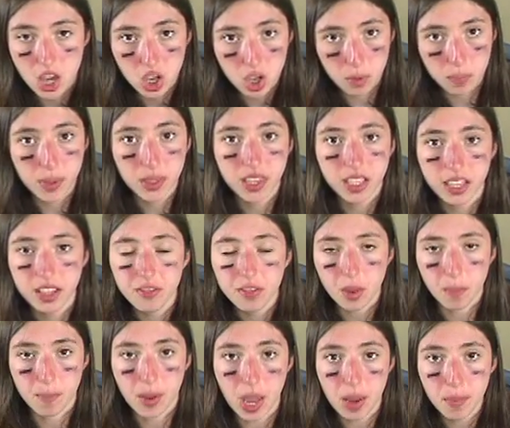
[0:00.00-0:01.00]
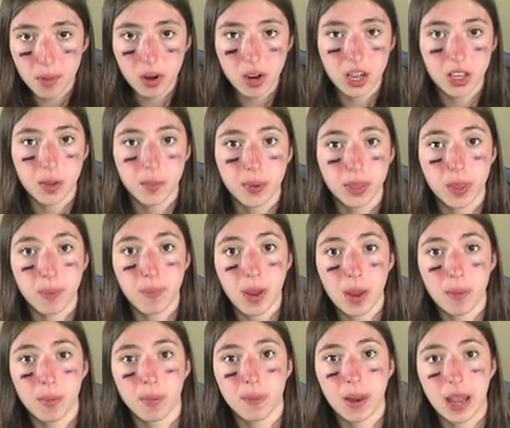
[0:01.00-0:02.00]
you put the leaves on paper, and you put the
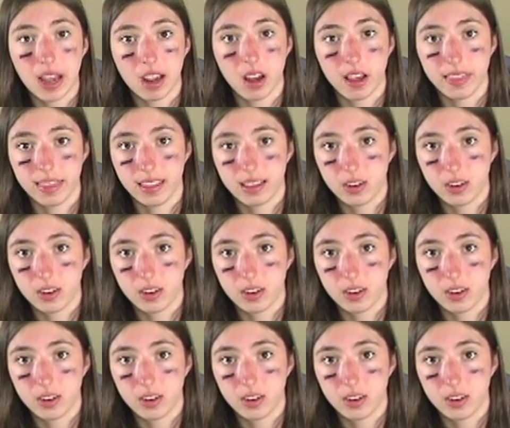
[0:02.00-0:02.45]
paper back on the